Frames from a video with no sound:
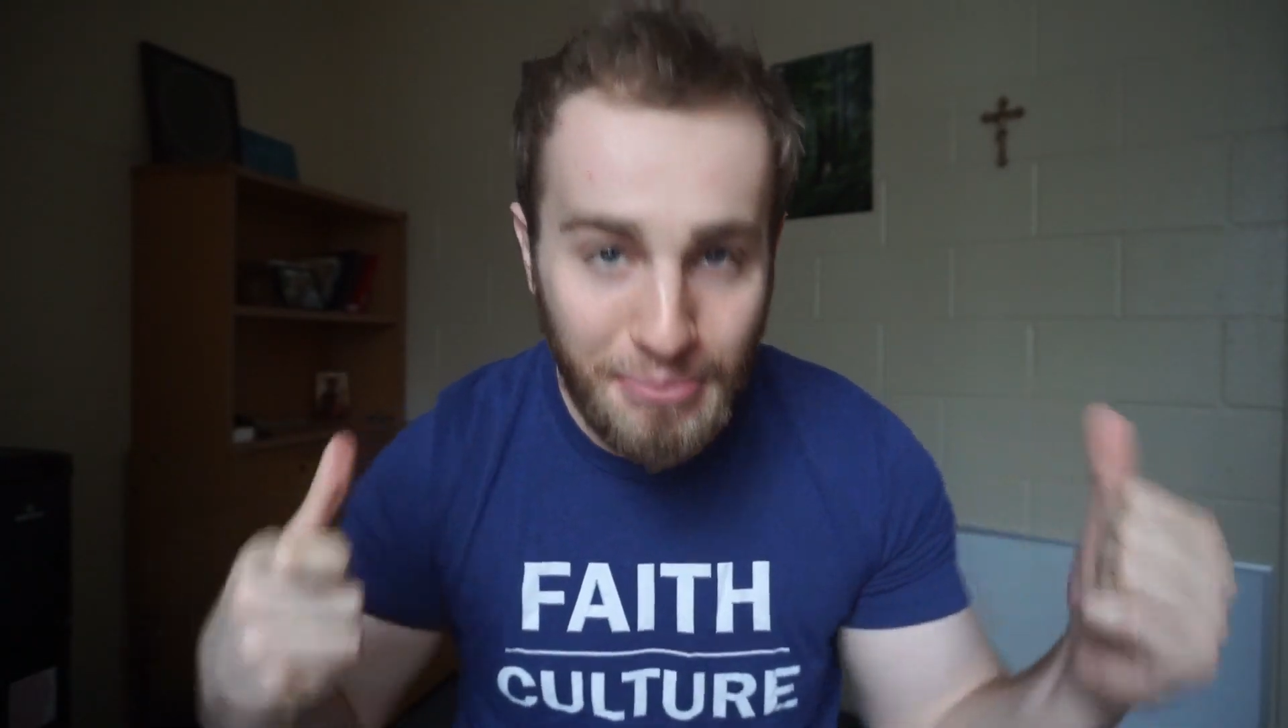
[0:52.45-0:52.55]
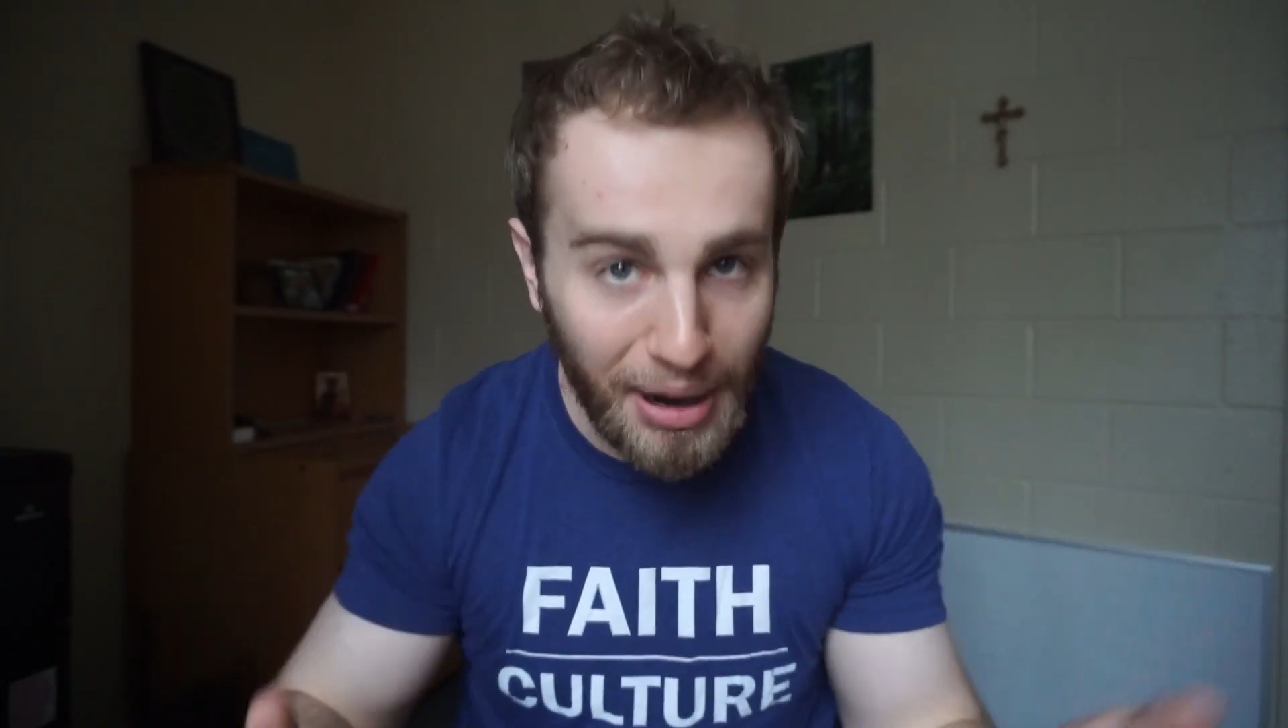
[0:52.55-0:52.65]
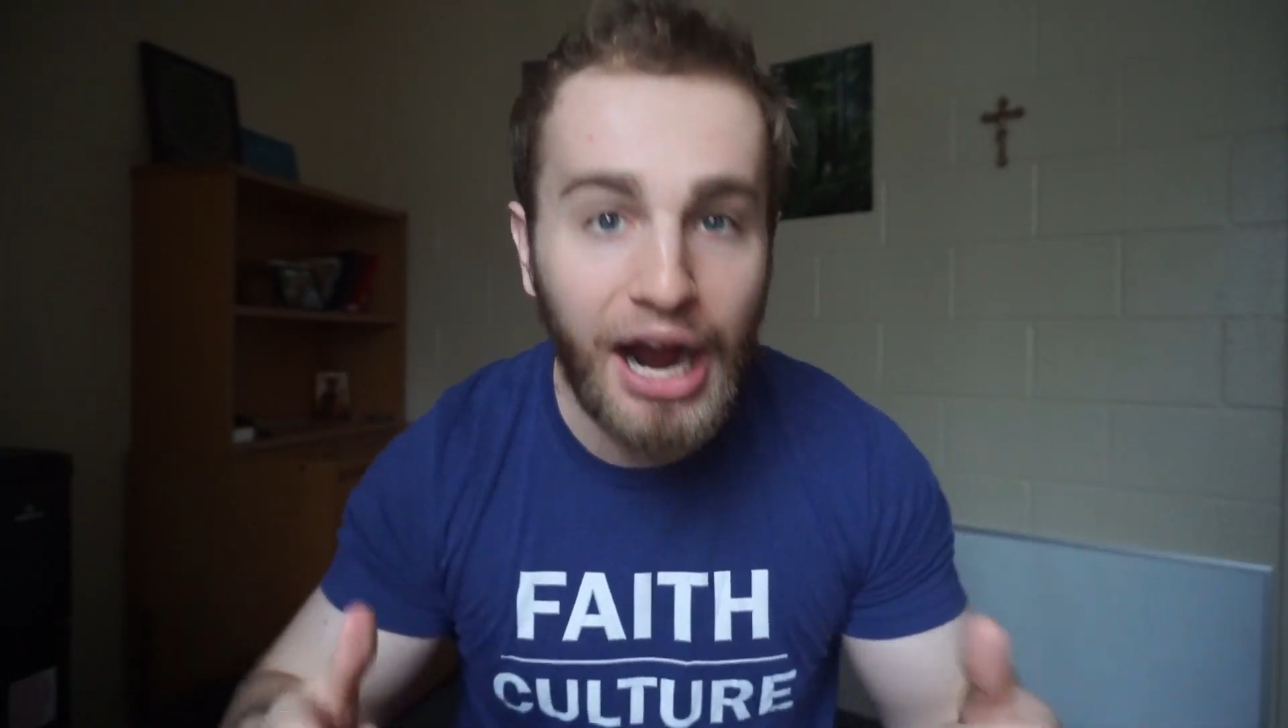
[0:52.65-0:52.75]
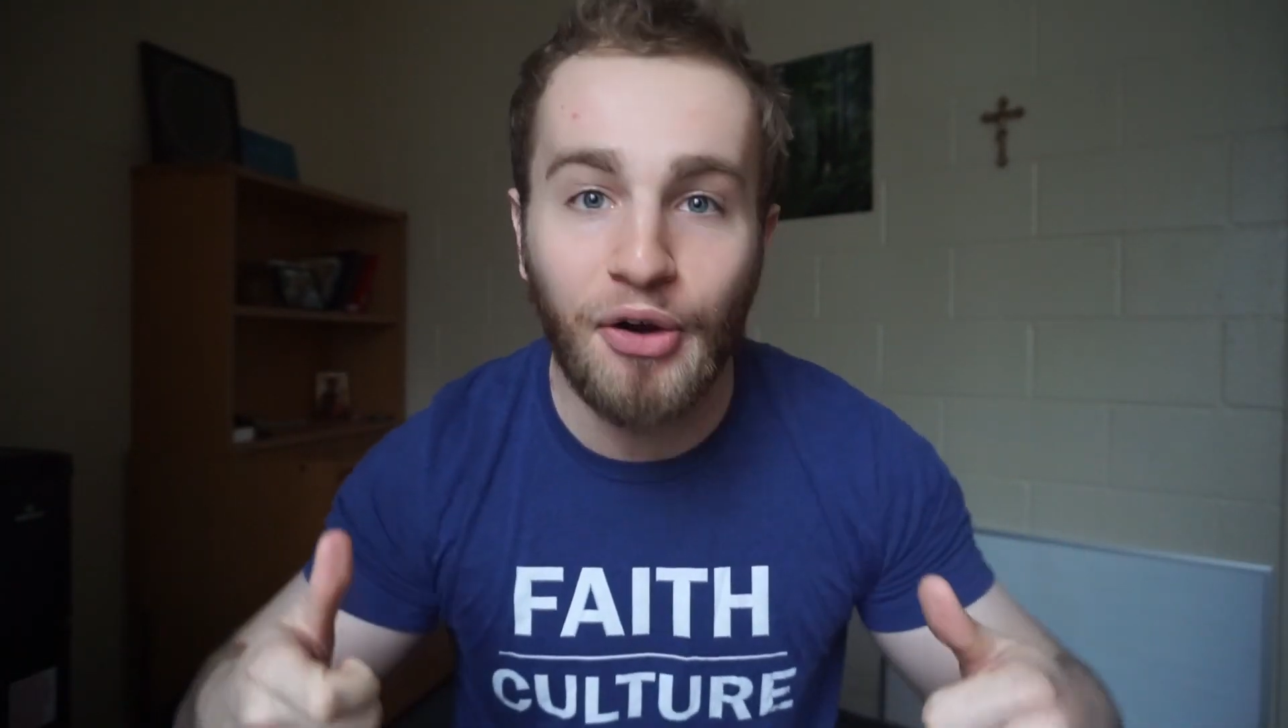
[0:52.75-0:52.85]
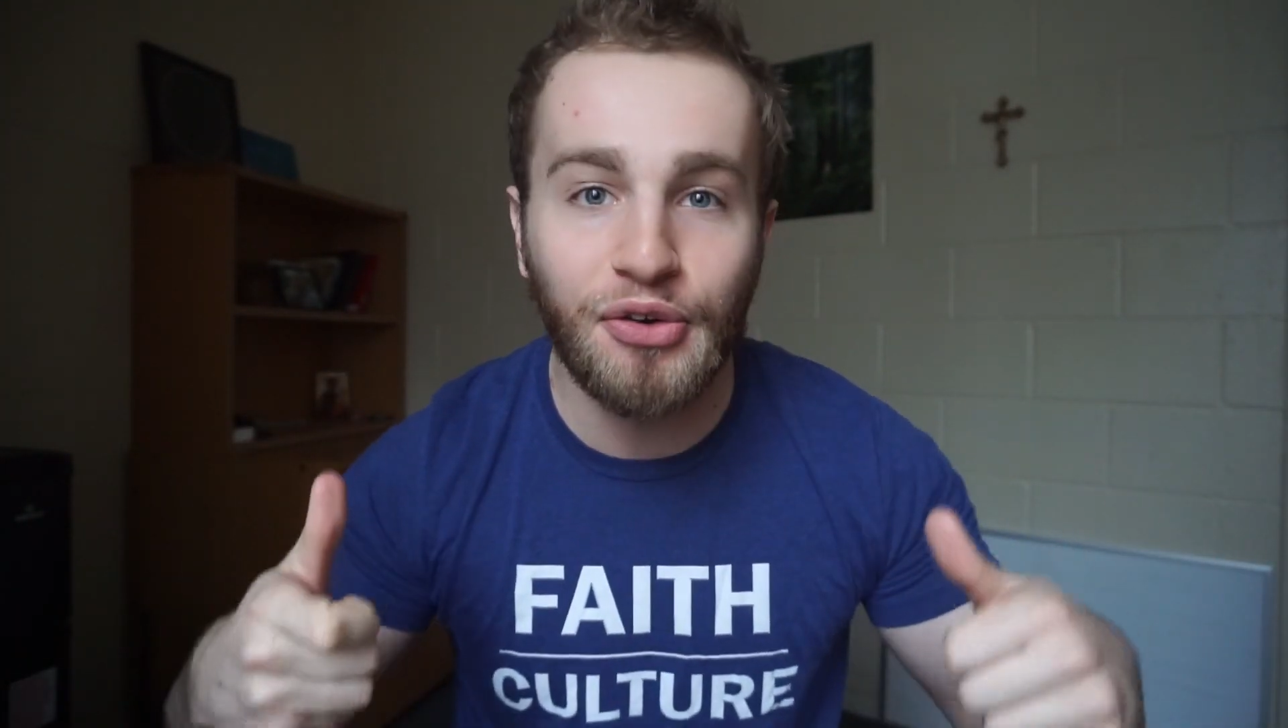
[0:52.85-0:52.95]

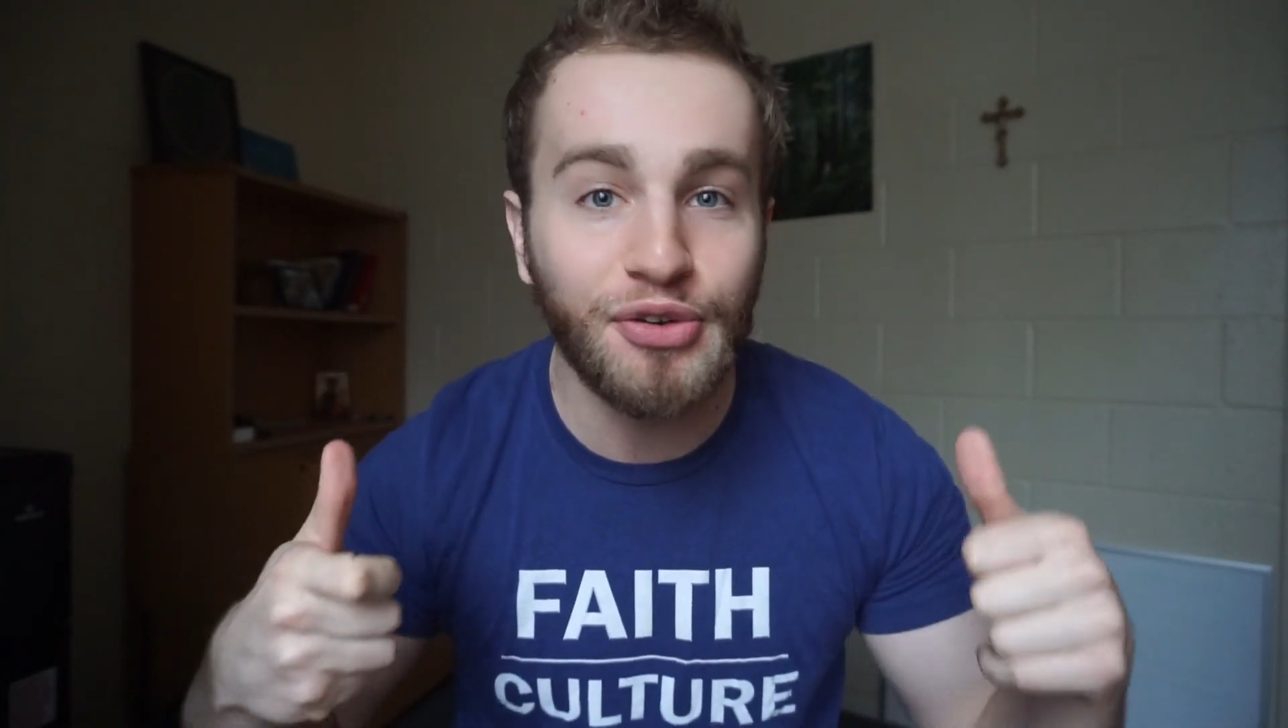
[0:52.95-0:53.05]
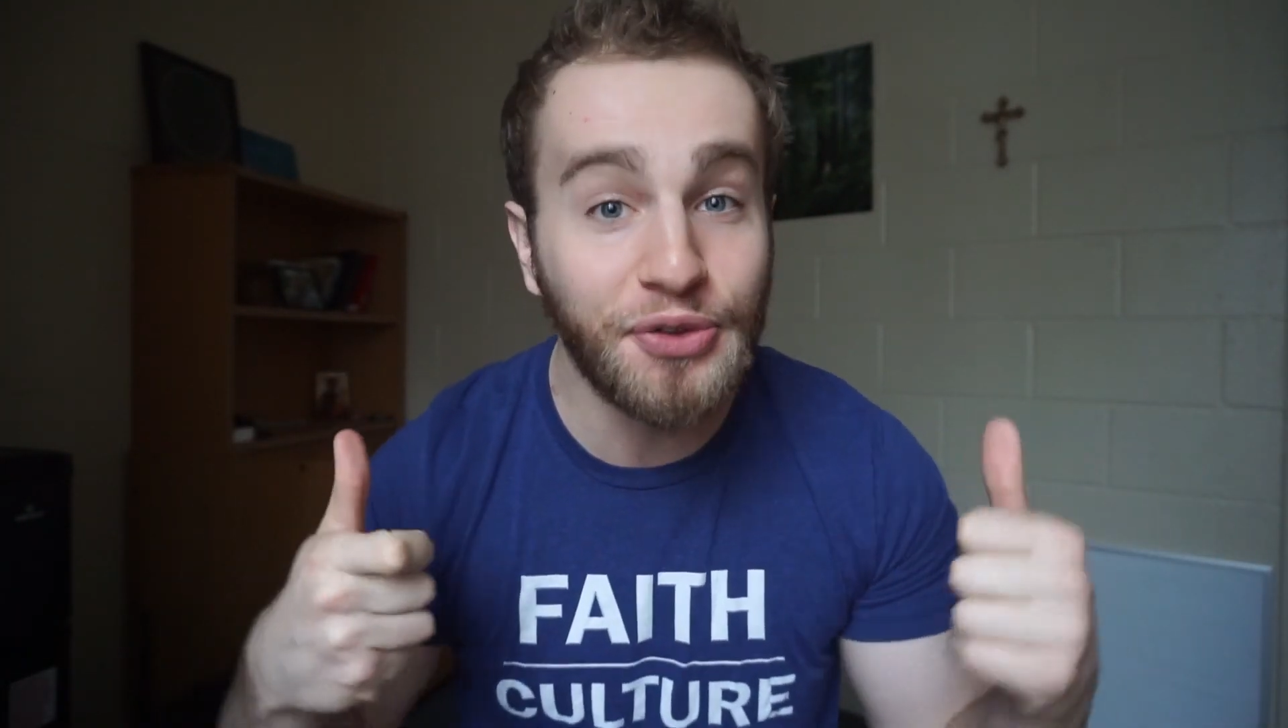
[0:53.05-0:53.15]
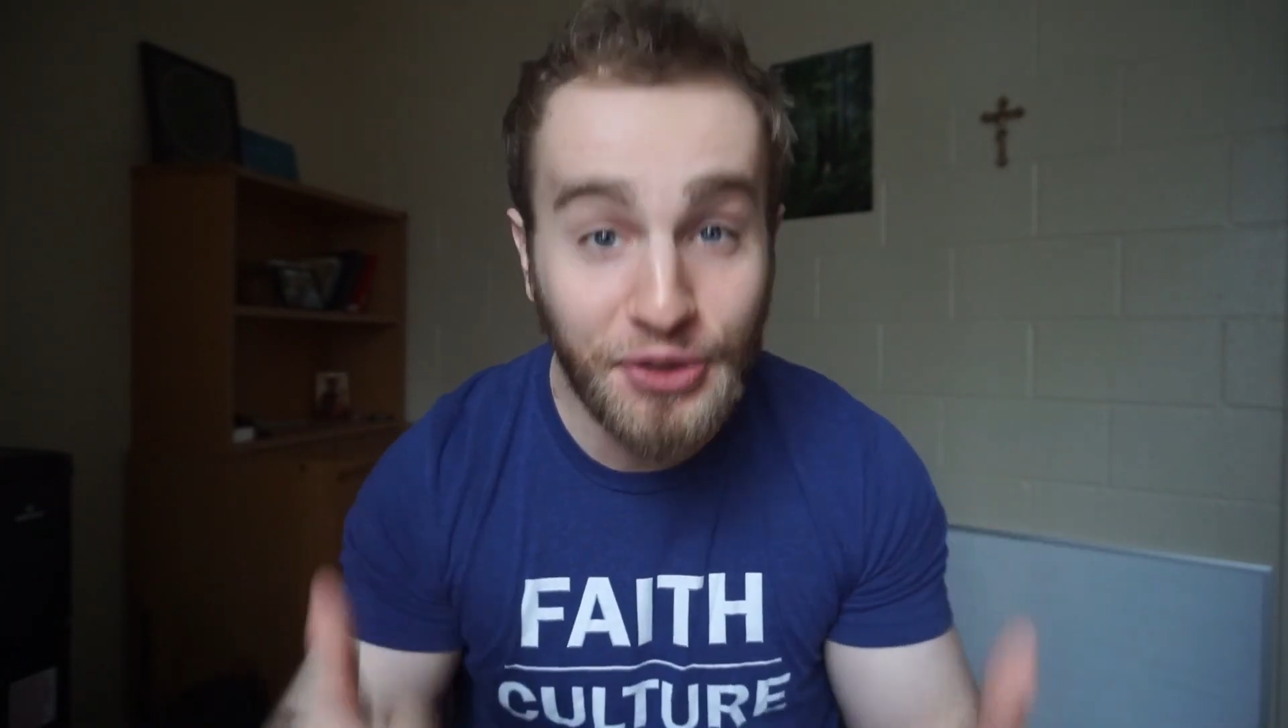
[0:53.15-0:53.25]
powerful